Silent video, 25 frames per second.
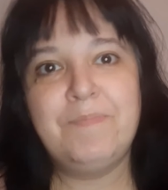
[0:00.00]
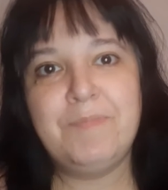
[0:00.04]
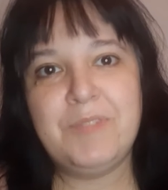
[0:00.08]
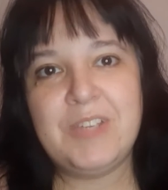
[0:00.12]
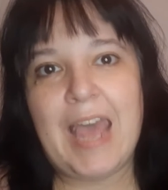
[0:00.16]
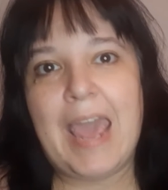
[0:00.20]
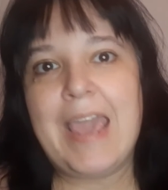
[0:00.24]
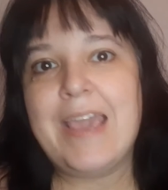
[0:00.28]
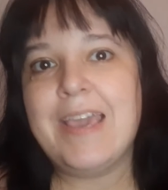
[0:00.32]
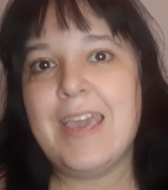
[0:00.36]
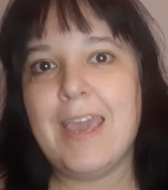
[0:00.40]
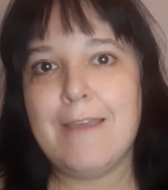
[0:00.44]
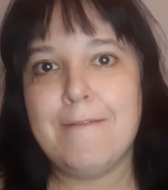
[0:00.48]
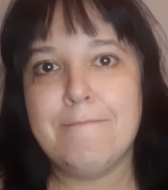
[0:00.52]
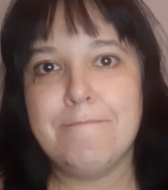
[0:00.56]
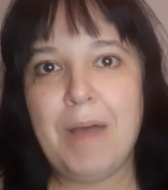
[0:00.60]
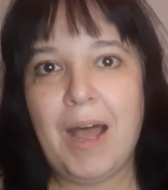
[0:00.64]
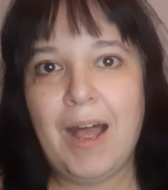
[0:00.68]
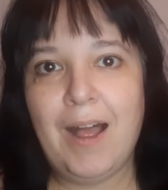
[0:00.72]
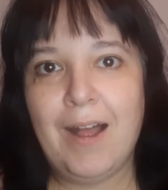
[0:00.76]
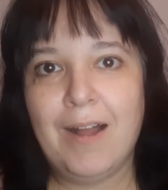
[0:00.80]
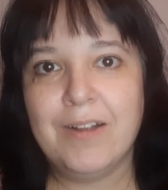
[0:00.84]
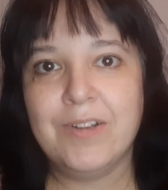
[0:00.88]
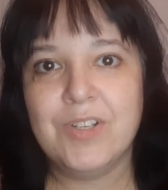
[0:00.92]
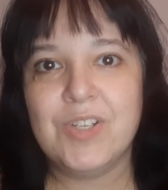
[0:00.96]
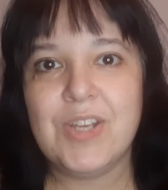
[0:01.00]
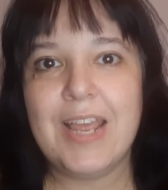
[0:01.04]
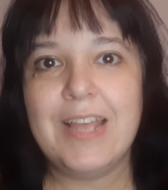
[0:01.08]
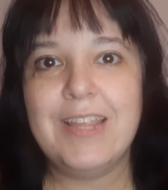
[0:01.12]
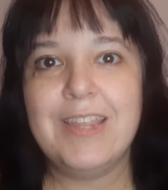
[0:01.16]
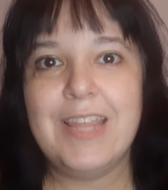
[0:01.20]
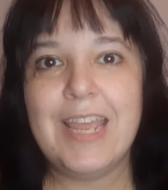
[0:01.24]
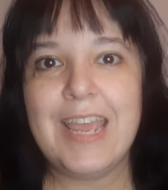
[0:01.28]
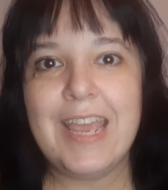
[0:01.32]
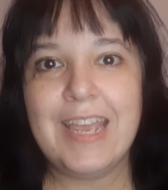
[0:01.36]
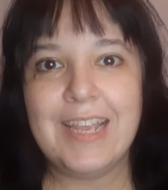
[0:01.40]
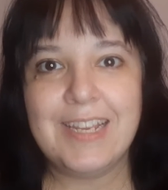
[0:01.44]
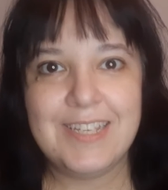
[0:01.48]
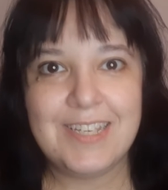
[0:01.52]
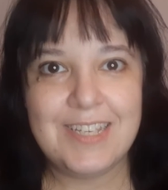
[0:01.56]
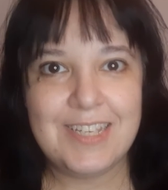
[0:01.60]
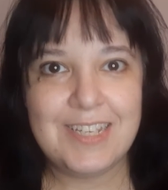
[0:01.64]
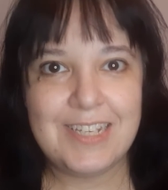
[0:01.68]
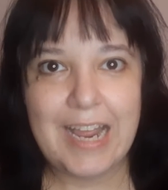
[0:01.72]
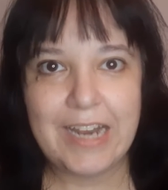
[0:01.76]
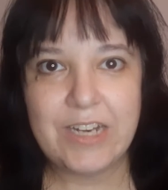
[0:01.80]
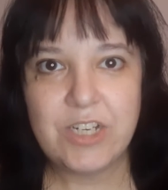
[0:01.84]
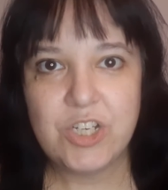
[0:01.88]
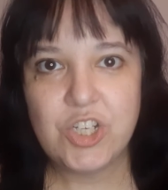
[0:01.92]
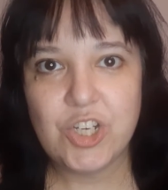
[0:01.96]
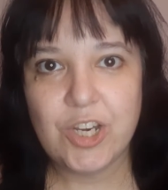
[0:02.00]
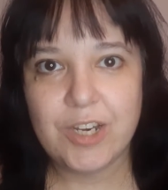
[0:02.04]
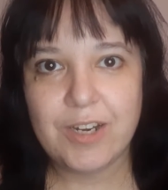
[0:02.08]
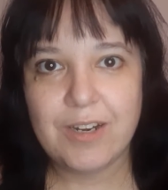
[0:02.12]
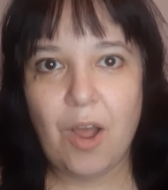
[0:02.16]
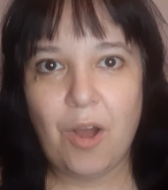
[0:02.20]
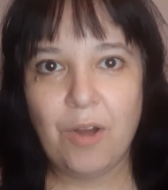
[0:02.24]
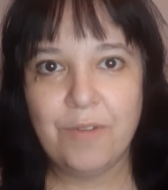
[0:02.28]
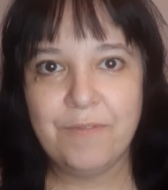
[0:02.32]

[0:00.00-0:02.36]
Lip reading: taking part in the extension